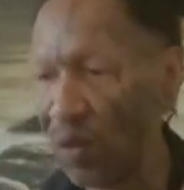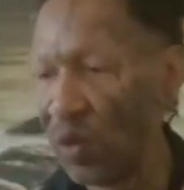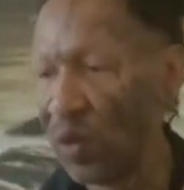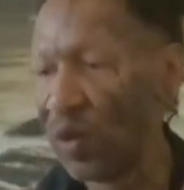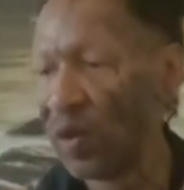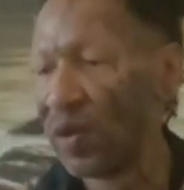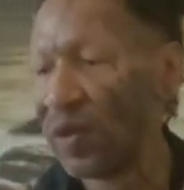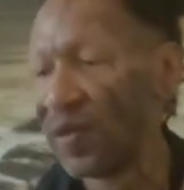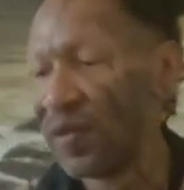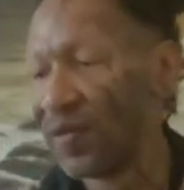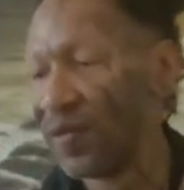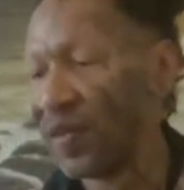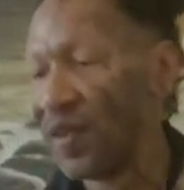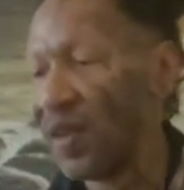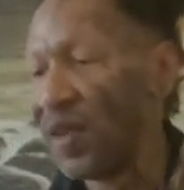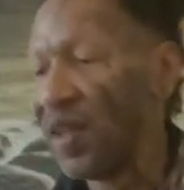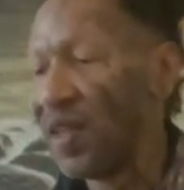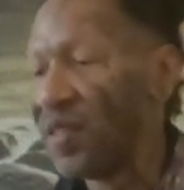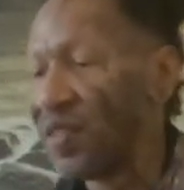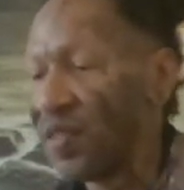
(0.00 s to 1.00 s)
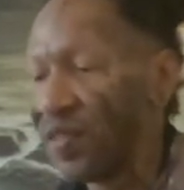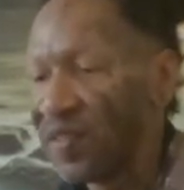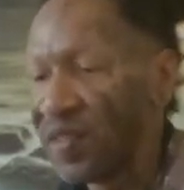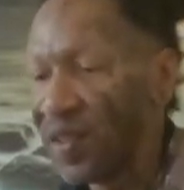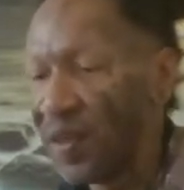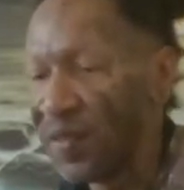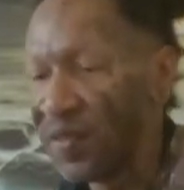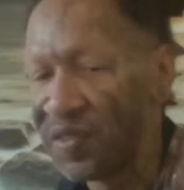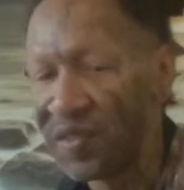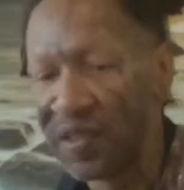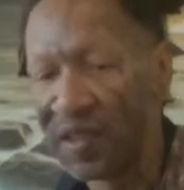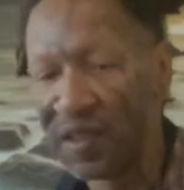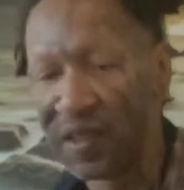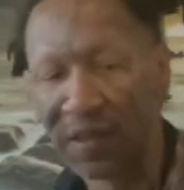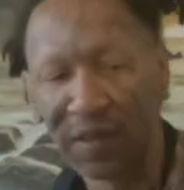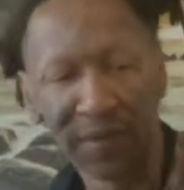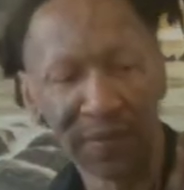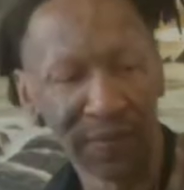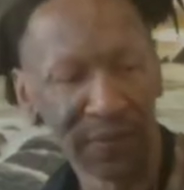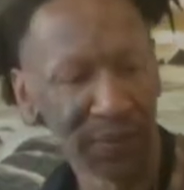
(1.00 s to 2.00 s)
or the stuff
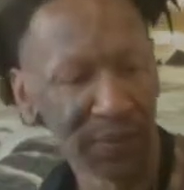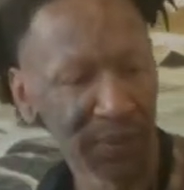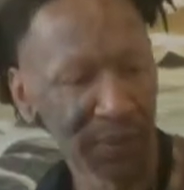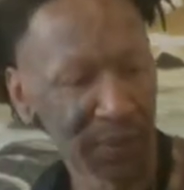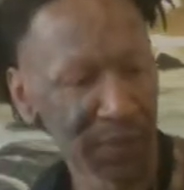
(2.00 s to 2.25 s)
sack